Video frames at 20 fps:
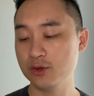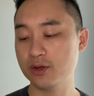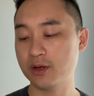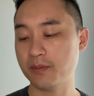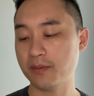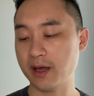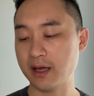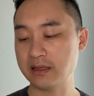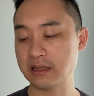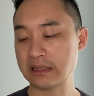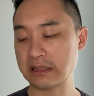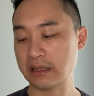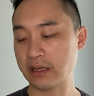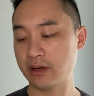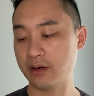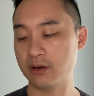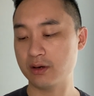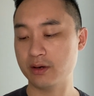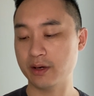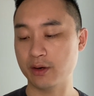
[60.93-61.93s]
the
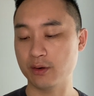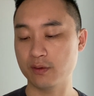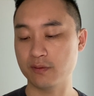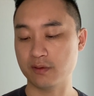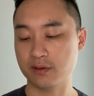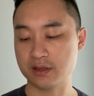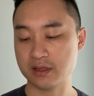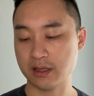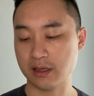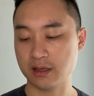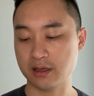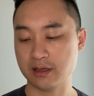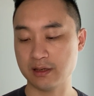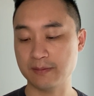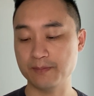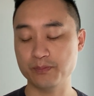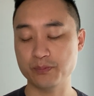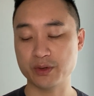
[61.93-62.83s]
manslayer and overtake him,